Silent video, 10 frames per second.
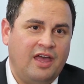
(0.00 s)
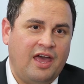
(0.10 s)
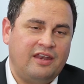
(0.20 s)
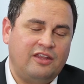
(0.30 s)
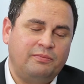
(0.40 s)

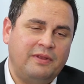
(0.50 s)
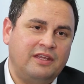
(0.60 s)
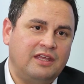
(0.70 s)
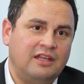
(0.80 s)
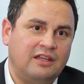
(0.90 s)
and they're
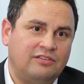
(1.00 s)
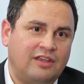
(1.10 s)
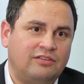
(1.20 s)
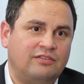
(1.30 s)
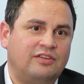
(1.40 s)
spending in
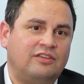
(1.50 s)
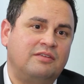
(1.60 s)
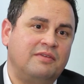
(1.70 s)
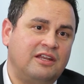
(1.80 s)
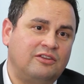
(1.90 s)
excess of
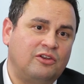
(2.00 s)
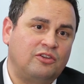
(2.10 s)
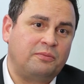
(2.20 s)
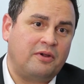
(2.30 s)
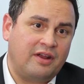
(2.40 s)
$60 million
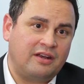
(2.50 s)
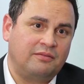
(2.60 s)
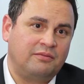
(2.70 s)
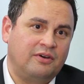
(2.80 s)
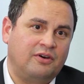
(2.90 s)
per annum